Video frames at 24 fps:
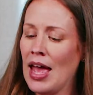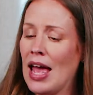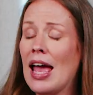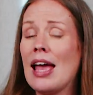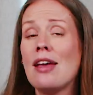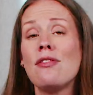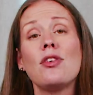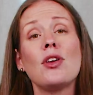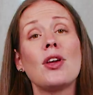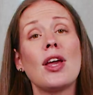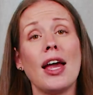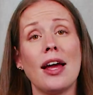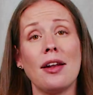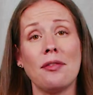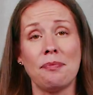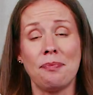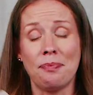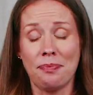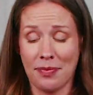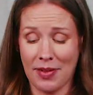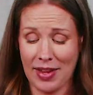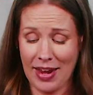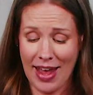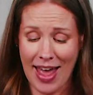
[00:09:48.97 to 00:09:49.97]
if you can.
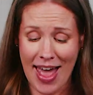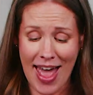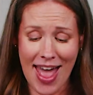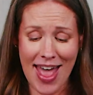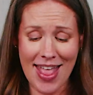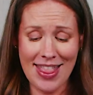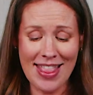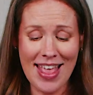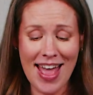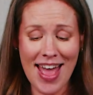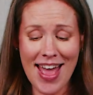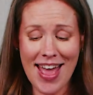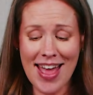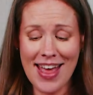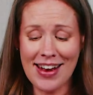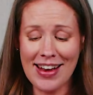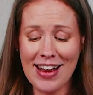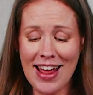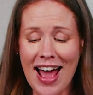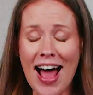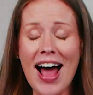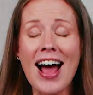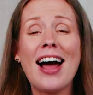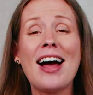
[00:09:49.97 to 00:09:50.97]
And
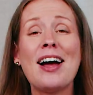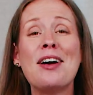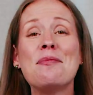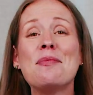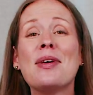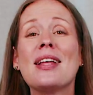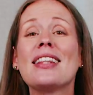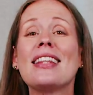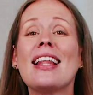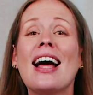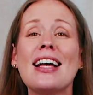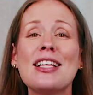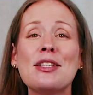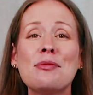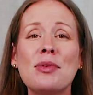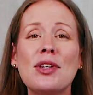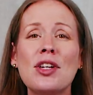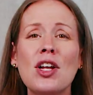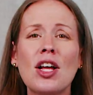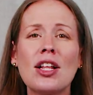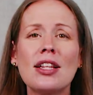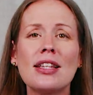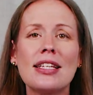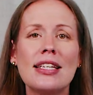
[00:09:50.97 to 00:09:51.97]
then last but
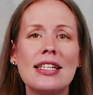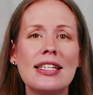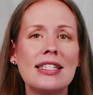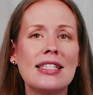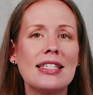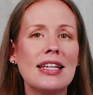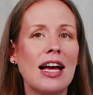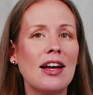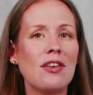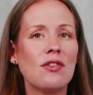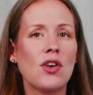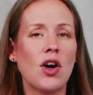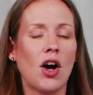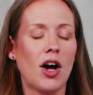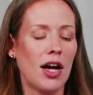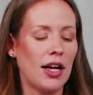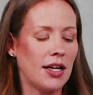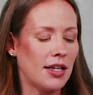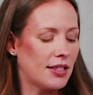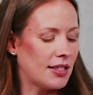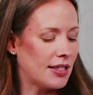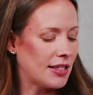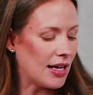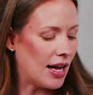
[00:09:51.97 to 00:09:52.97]
not least, I've
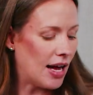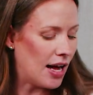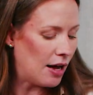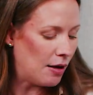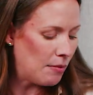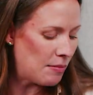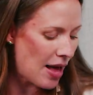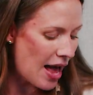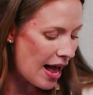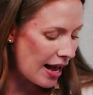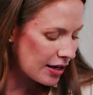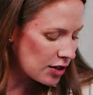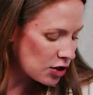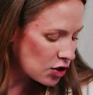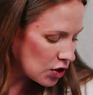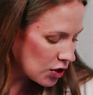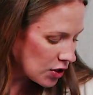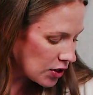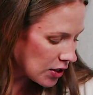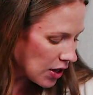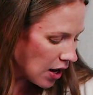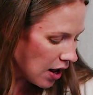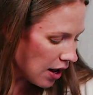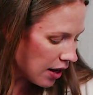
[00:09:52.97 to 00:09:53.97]
got some extra
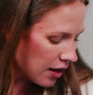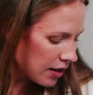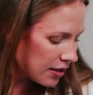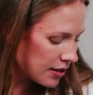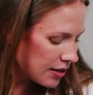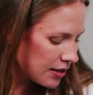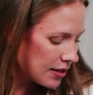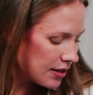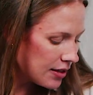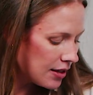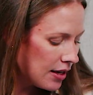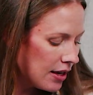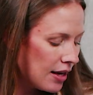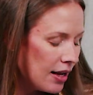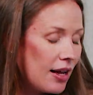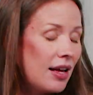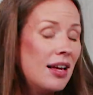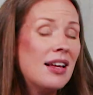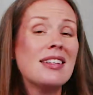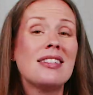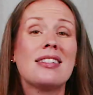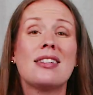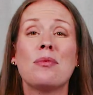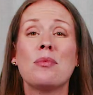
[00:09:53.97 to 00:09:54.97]
socks,
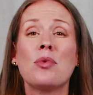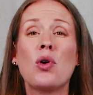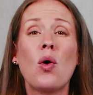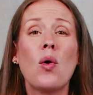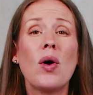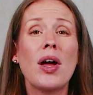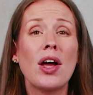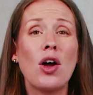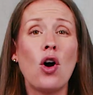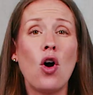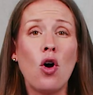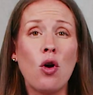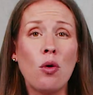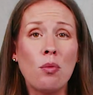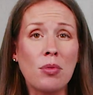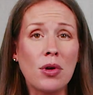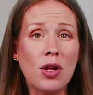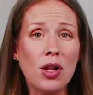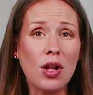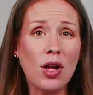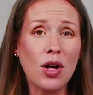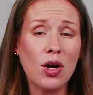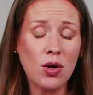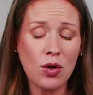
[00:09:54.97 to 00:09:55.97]
some going home
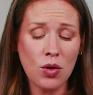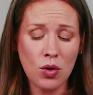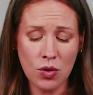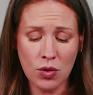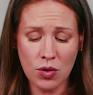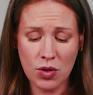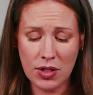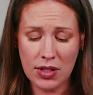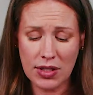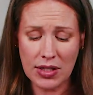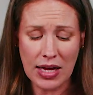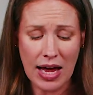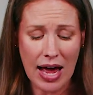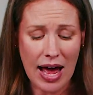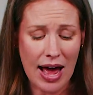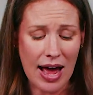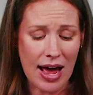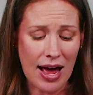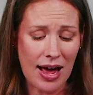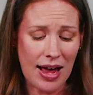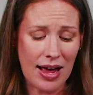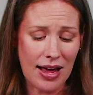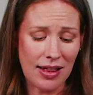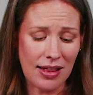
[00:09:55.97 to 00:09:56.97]
clothes.
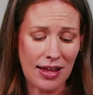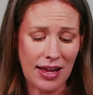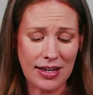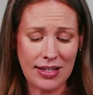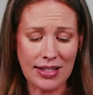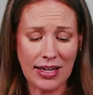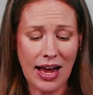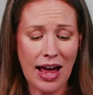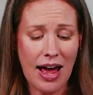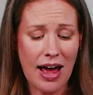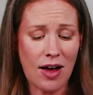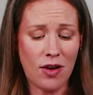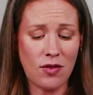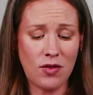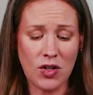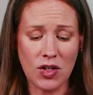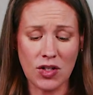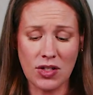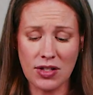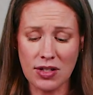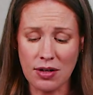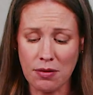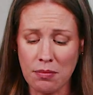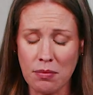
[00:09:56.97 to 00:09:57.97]
I like to have
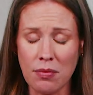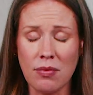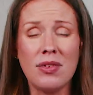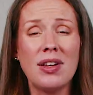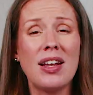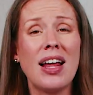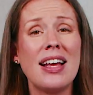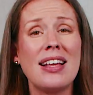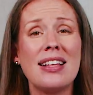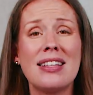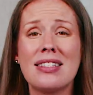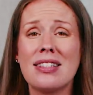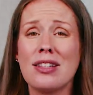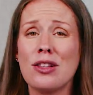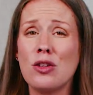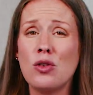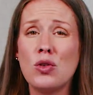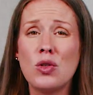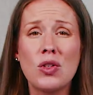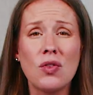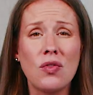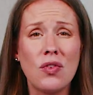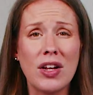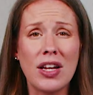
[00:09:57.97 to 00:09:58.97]
just some nice
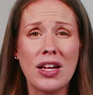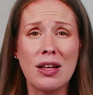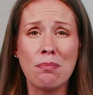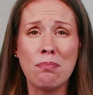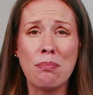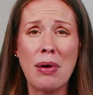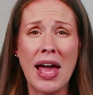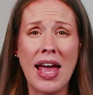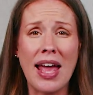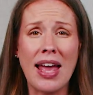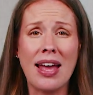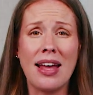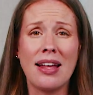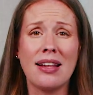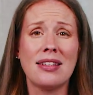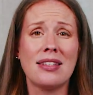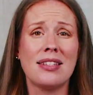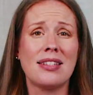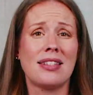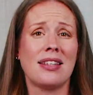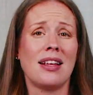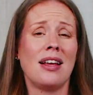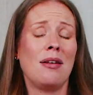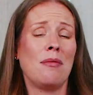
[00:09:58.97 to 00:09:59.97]
loose fitting
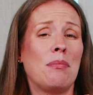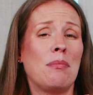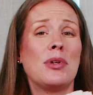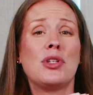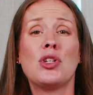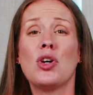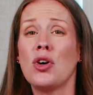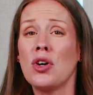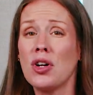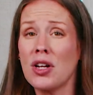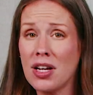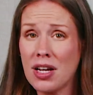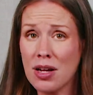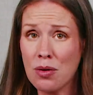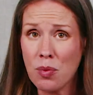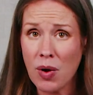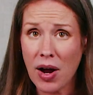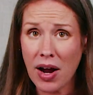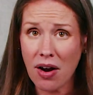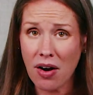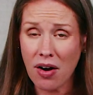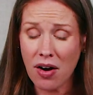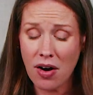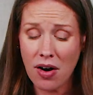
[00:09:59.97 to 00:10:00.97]
pants, maternity
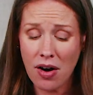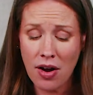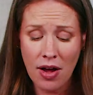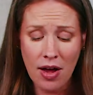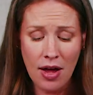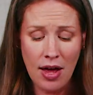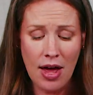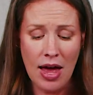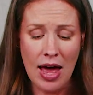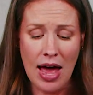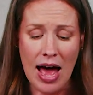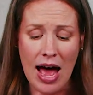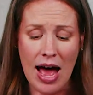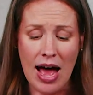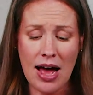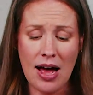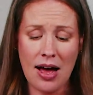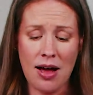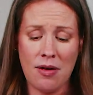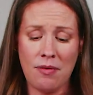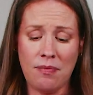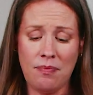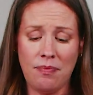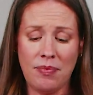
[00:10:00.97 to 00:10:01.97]
wear,
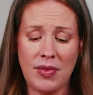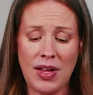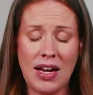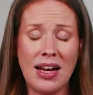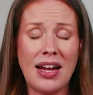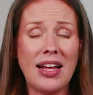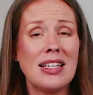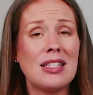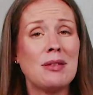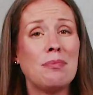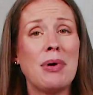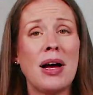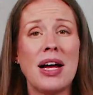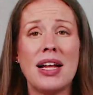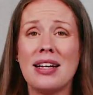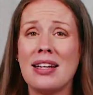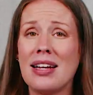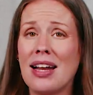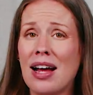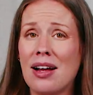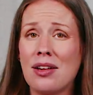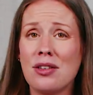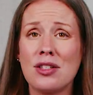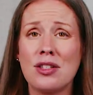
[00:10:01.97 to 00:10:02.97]
a nice button
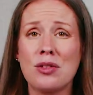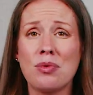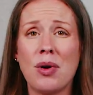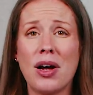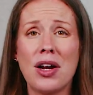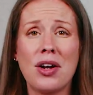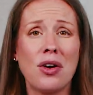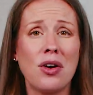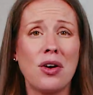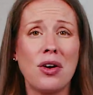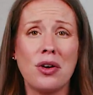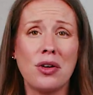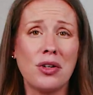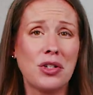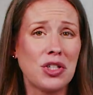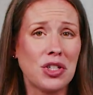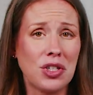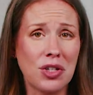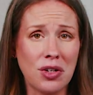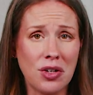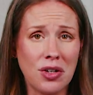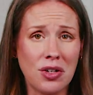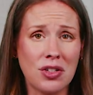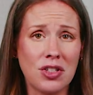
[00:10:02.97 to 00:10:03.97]
down sweater or
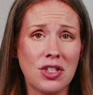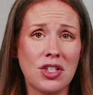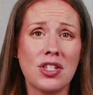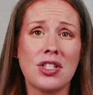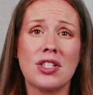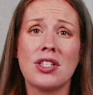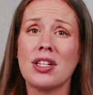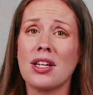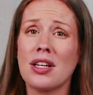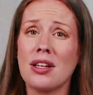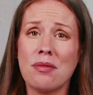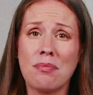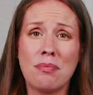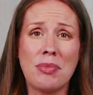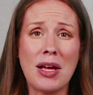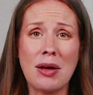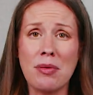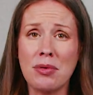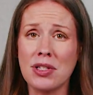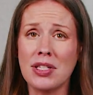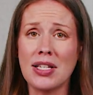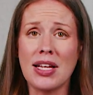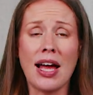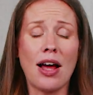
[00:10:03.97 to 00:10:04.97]
shirt just to be
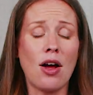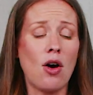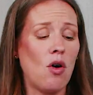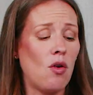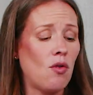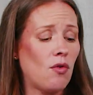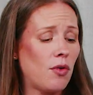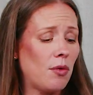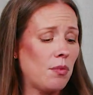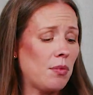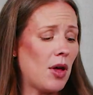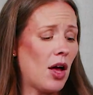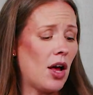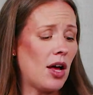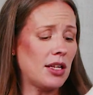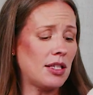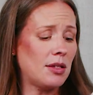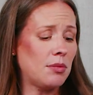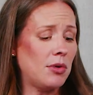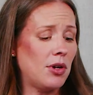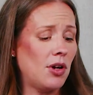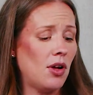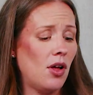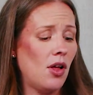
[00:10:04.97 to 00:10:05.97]
able to get home from the
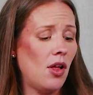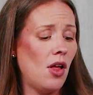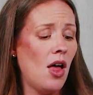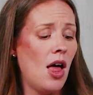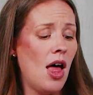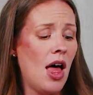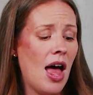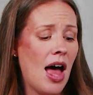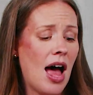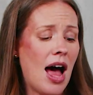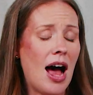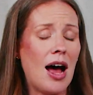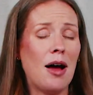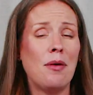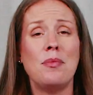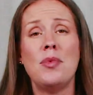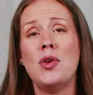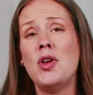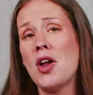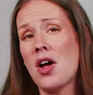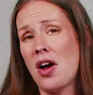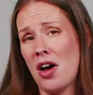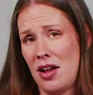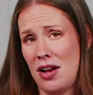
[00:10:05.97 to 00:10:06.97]
hospital.
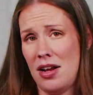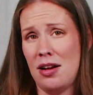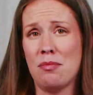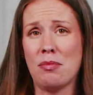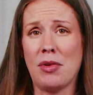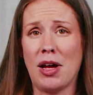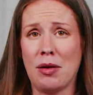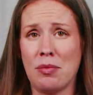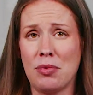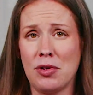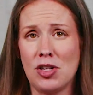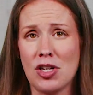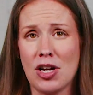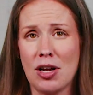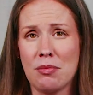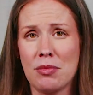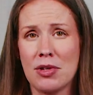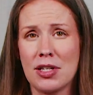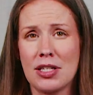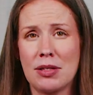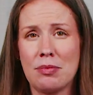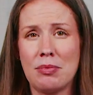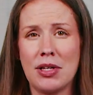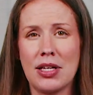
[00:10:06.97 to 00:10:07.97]
Not in my
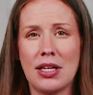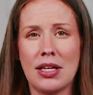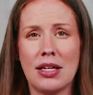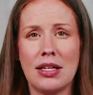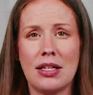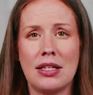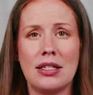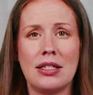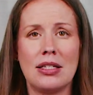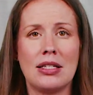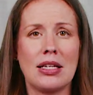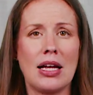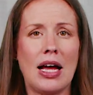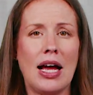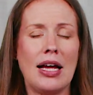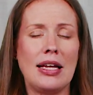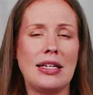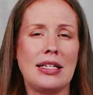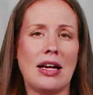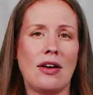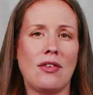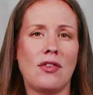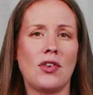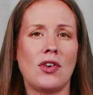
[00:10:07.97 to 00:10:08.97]
pajamas, because I
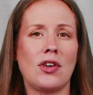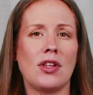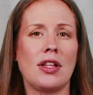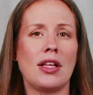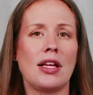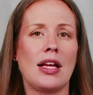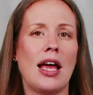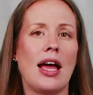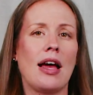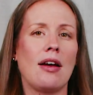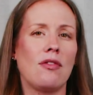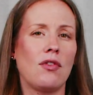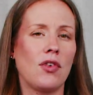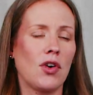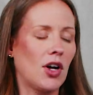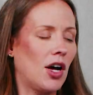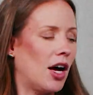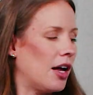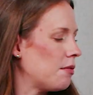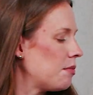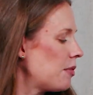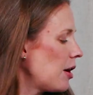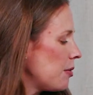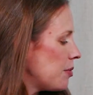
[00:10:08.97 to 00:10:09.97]
definitely have
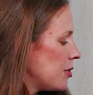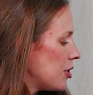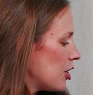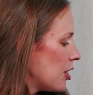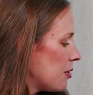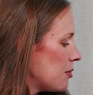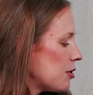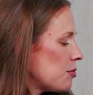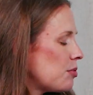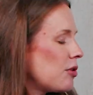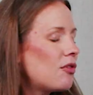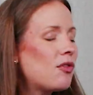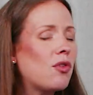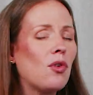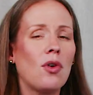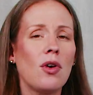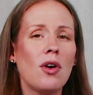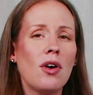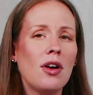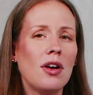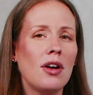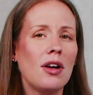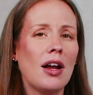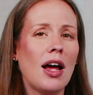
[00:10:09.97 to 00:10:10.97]
forgotten my pajamas
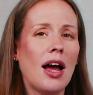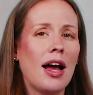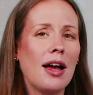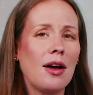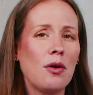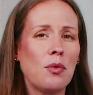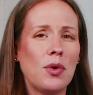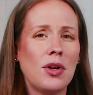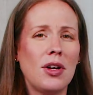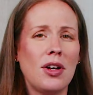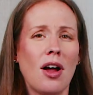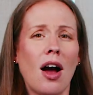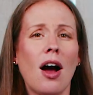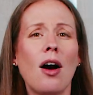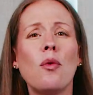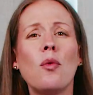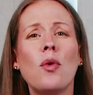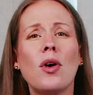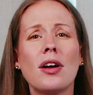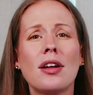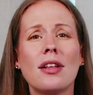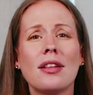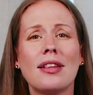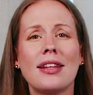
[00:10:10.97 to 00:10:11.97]
before, and I would not
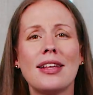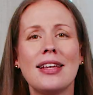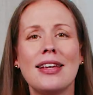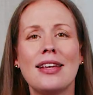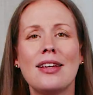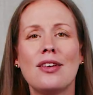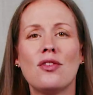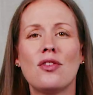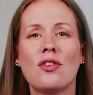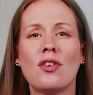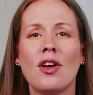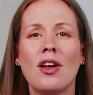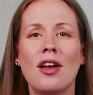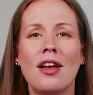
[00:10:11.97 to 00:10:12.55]
want to leave